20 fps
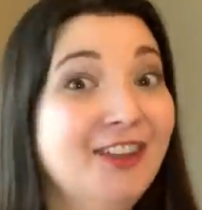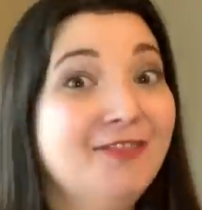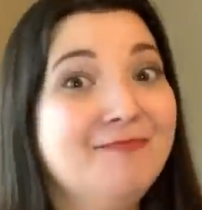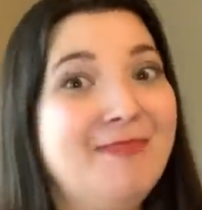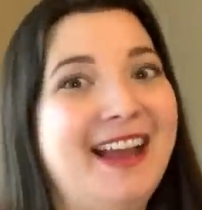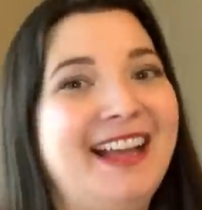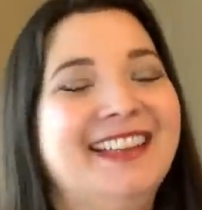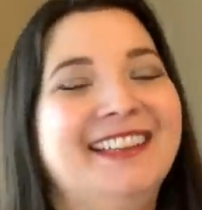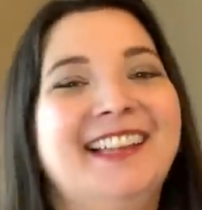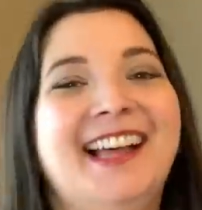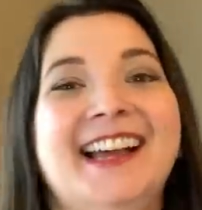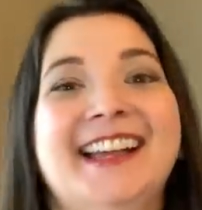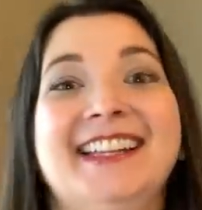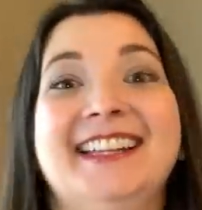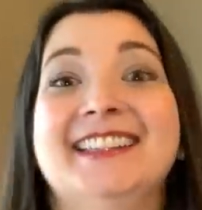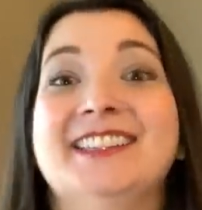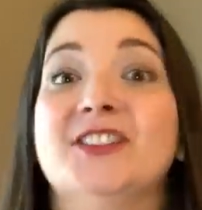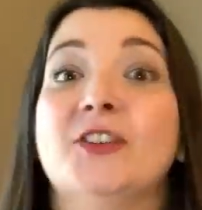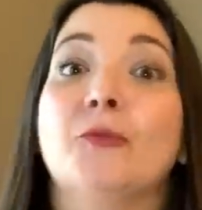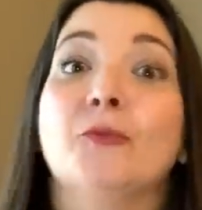my
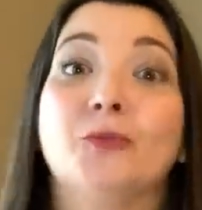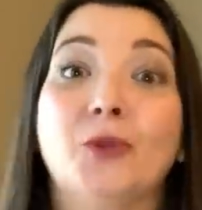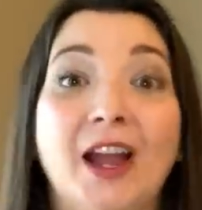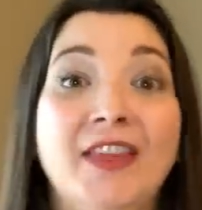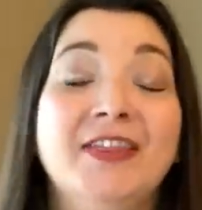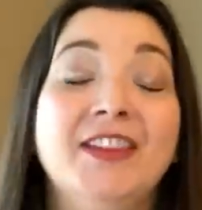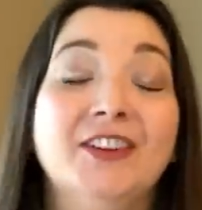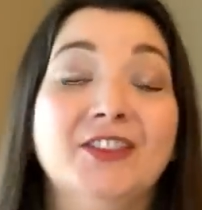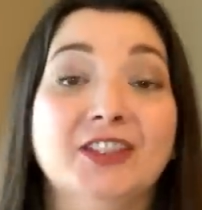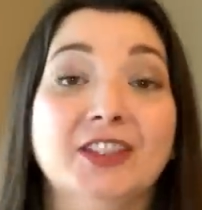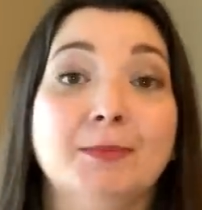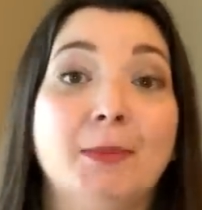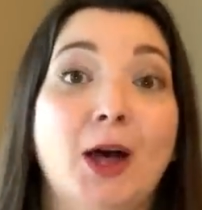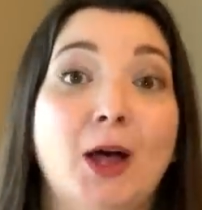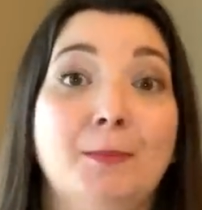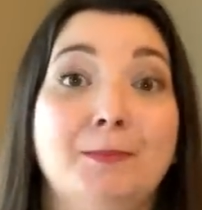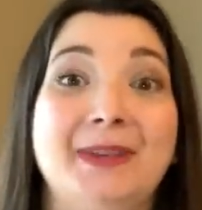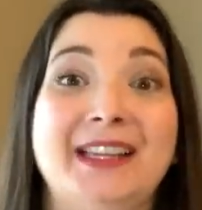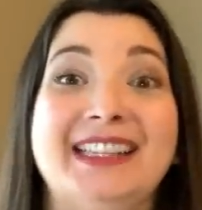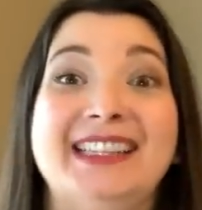clients run their
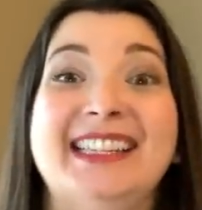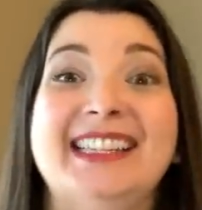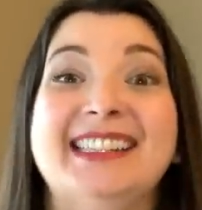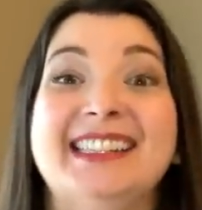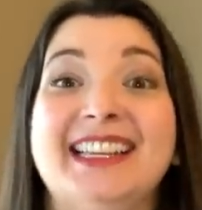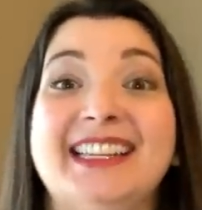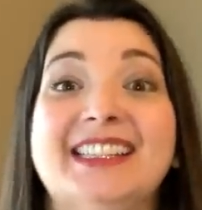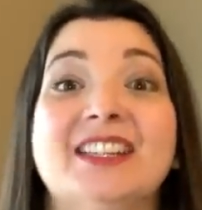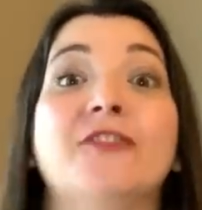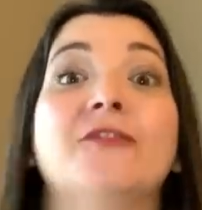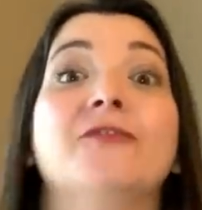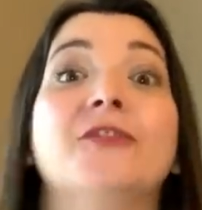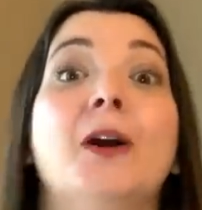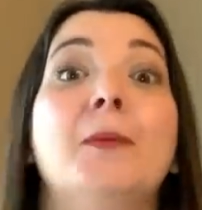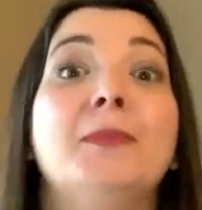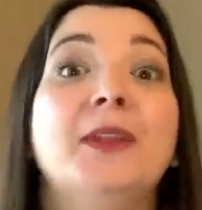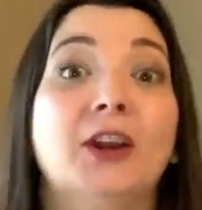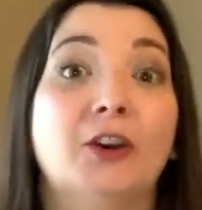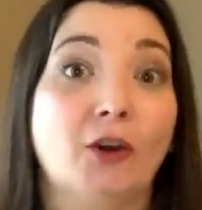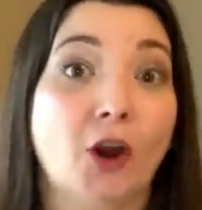small businesses
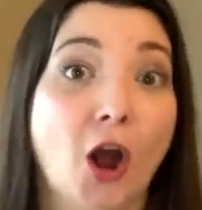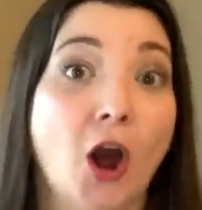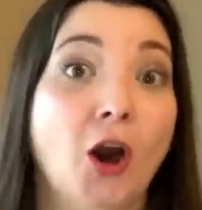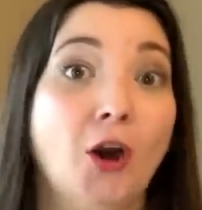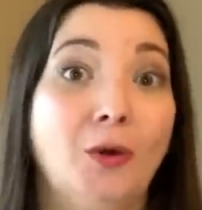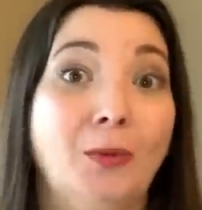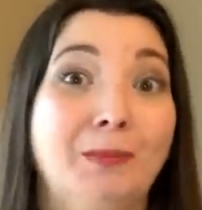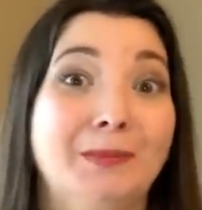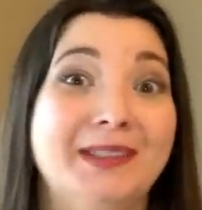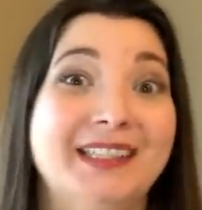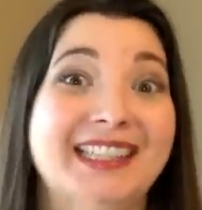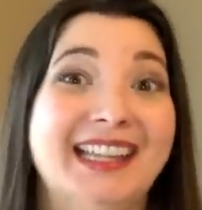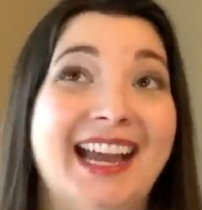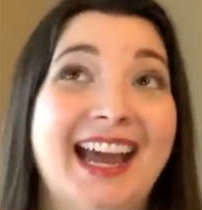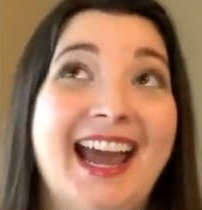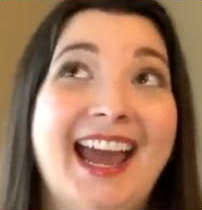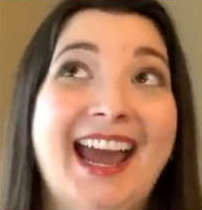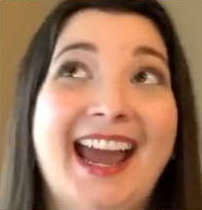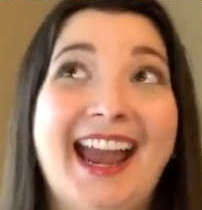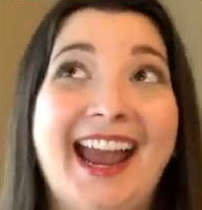from their homes,
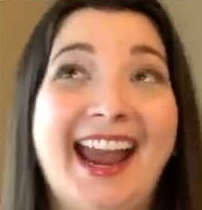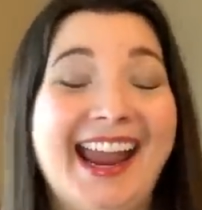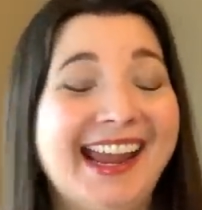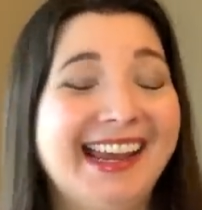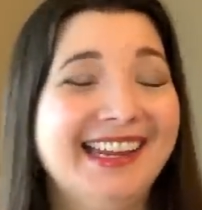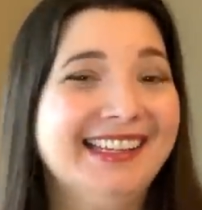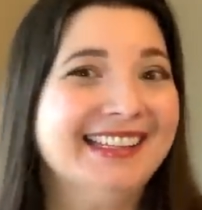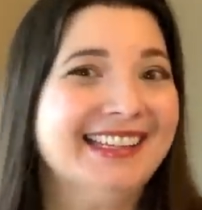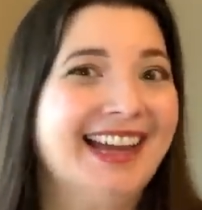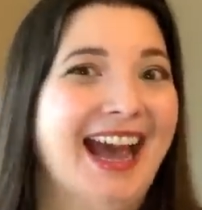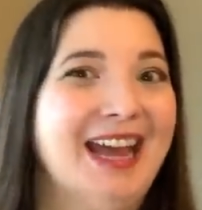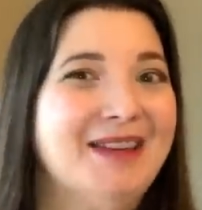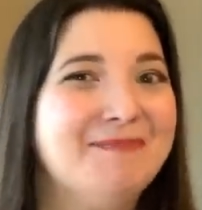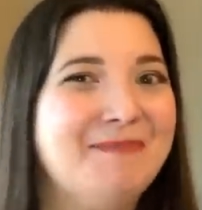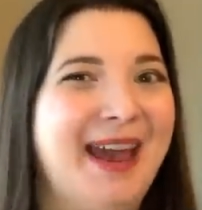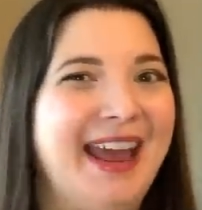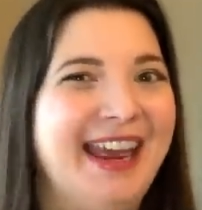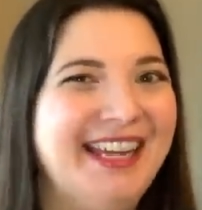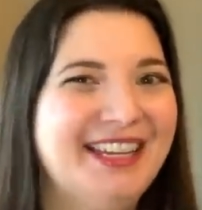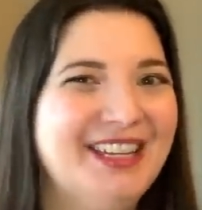and I
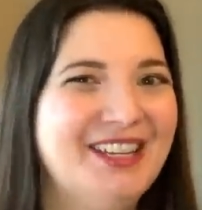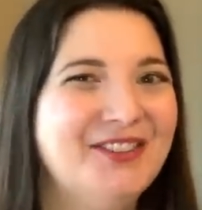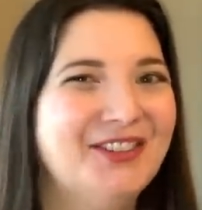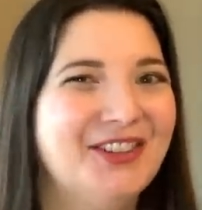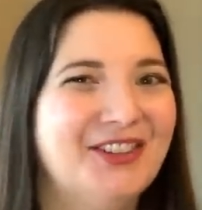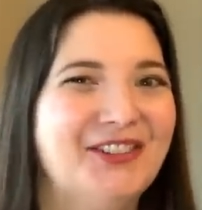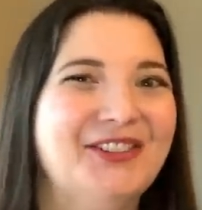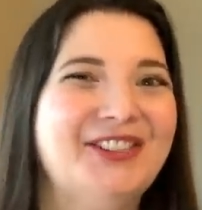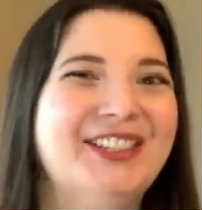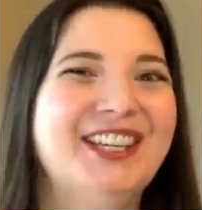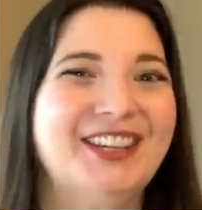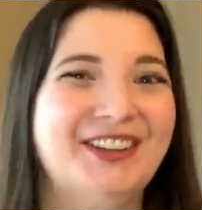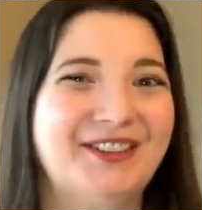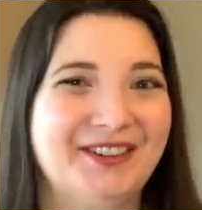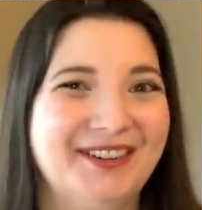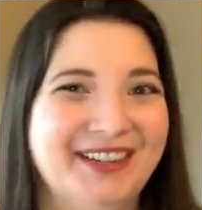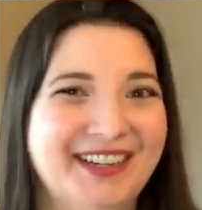bet you do too.